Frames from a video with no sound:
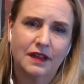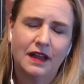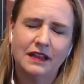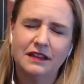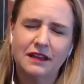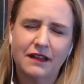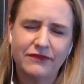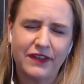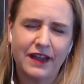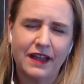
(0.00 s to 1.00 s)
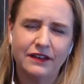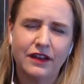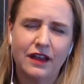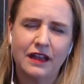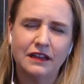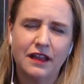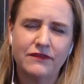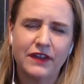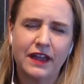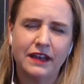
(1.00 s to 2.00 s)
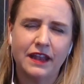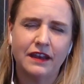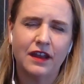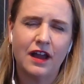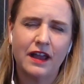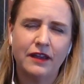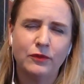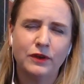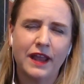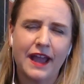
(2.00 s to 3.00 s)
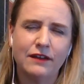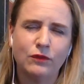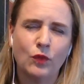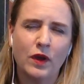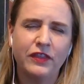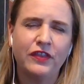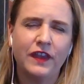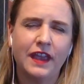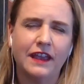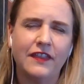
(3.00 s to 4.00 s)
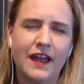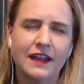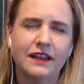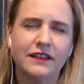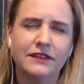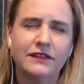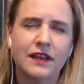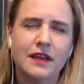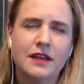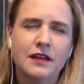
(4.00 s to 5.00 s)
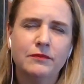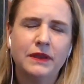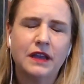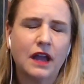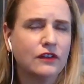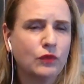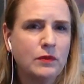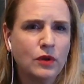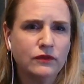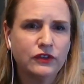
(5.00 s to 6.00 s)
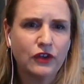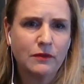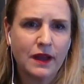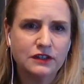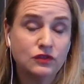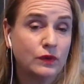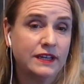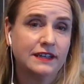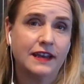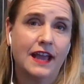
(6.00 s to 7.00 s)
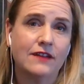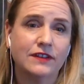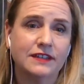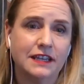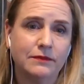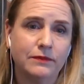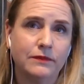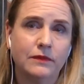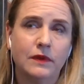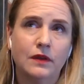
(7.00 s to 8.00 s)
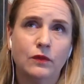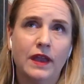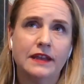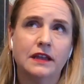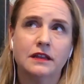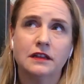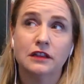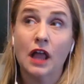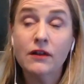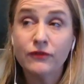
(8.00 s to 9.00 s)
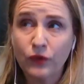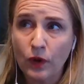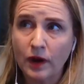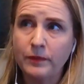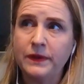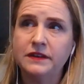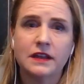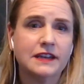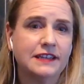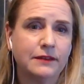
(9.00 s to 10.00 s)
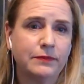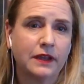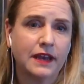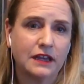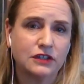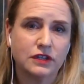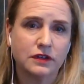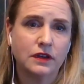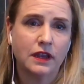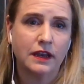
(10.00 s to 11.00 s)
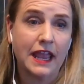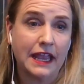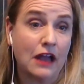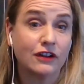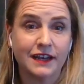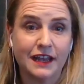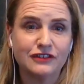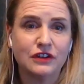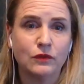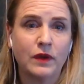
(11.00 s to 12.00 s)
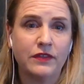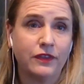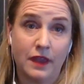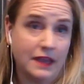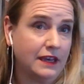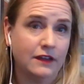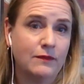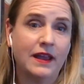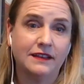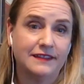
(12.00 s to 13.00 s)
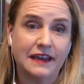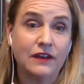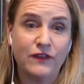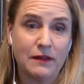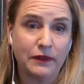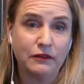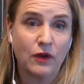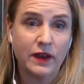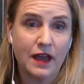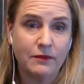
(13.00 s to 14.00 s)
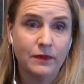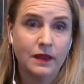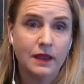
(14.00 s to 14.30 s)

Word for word: I love that. I love that. And I would add one thing, and that is because we moved so much, we didn't have a deep, we had a love for, but not a deep connection and hangout connection with any of my extended family growing up.